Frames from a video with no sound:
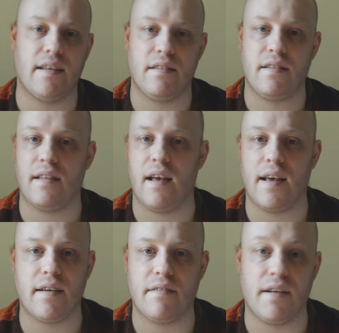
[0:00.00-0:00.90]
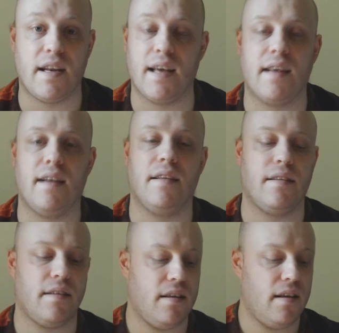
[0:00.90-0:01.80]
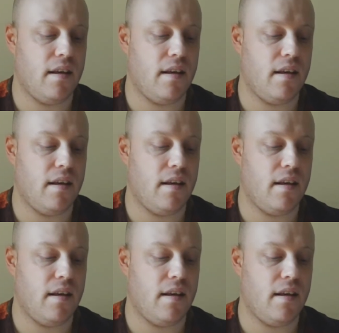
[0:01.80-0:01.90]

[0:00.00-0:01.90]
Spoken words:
It's like ridiculous.